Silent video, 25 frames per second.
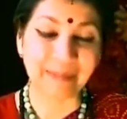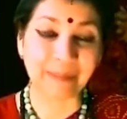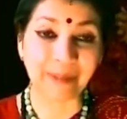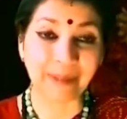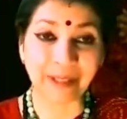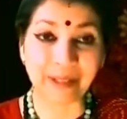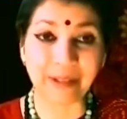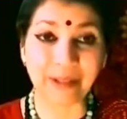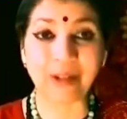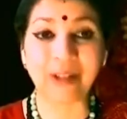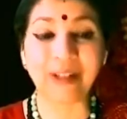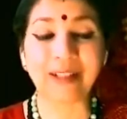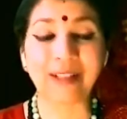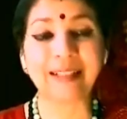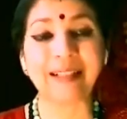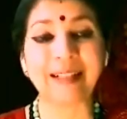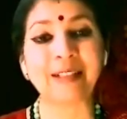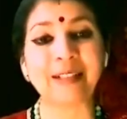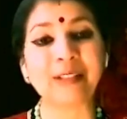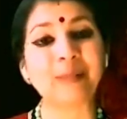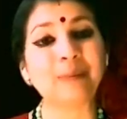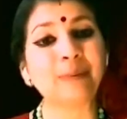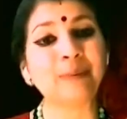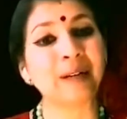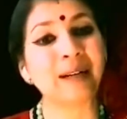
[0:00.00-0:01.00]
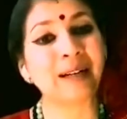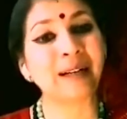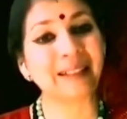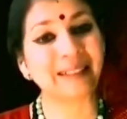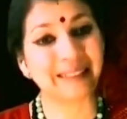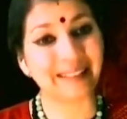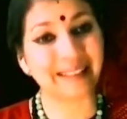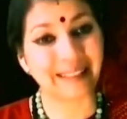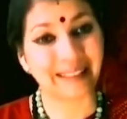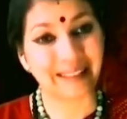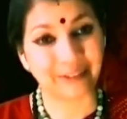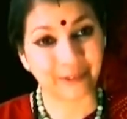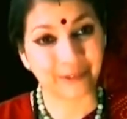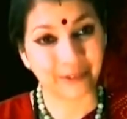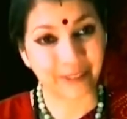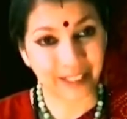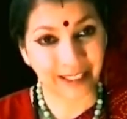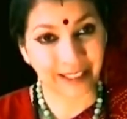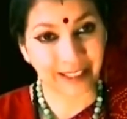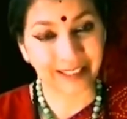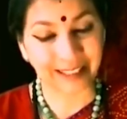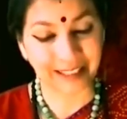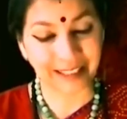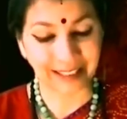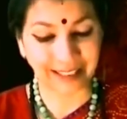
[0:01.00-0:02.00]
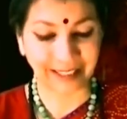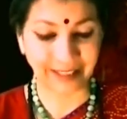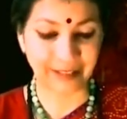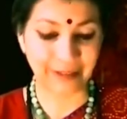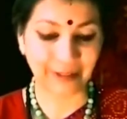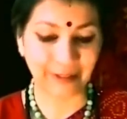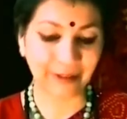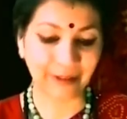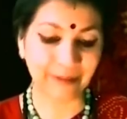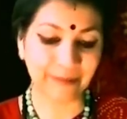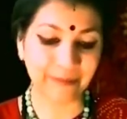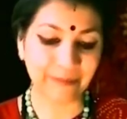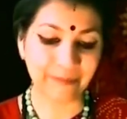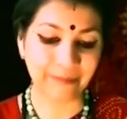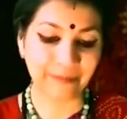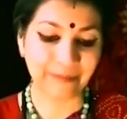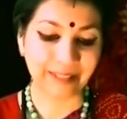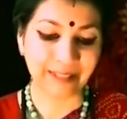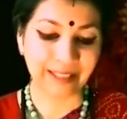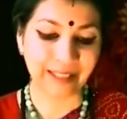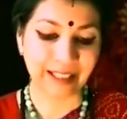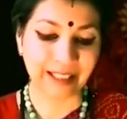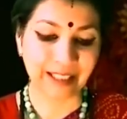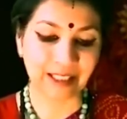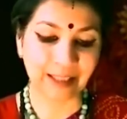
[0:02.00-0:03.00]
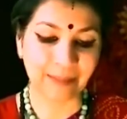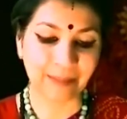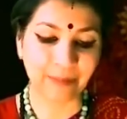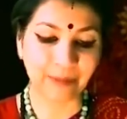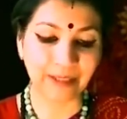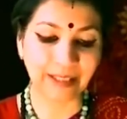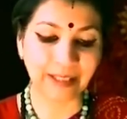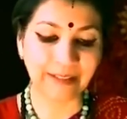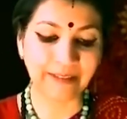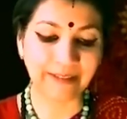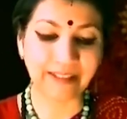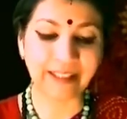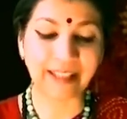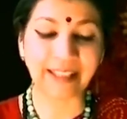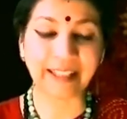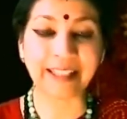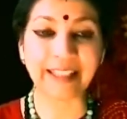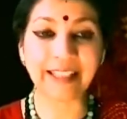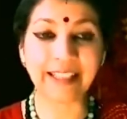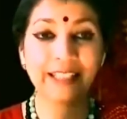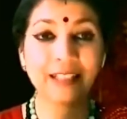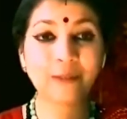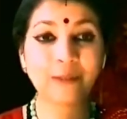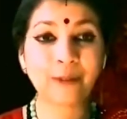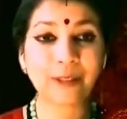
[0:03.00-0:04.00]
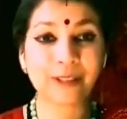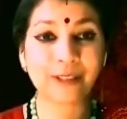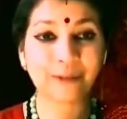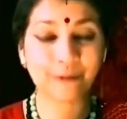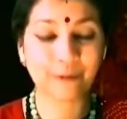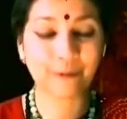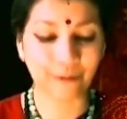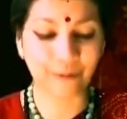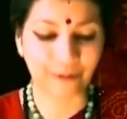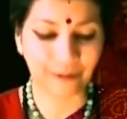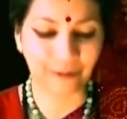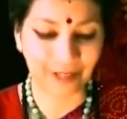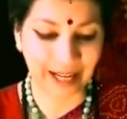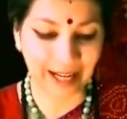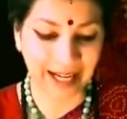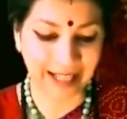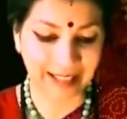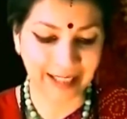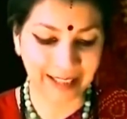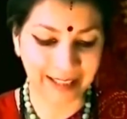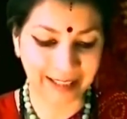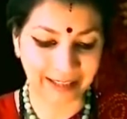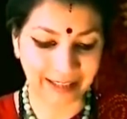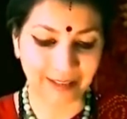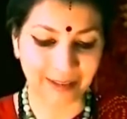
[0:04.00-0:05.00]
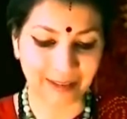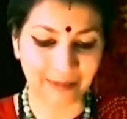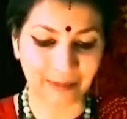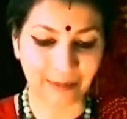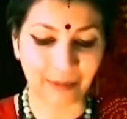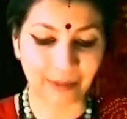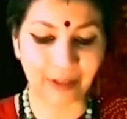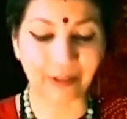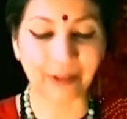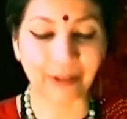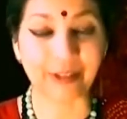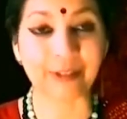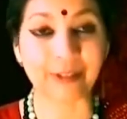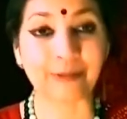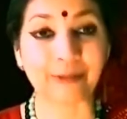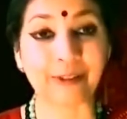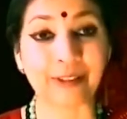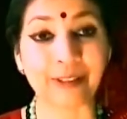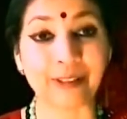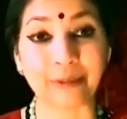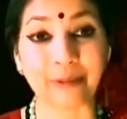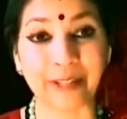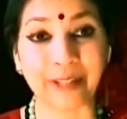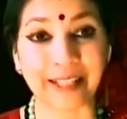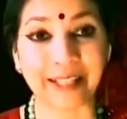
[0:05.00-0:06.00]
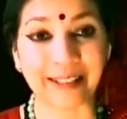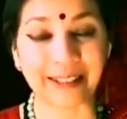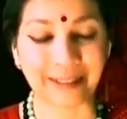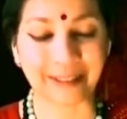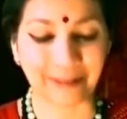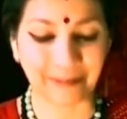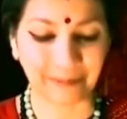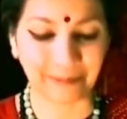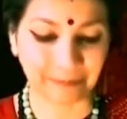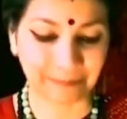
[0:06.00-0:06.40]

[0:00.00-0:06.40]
Because Hanuman rested here, it is believed that the hill was flattened because of his weight.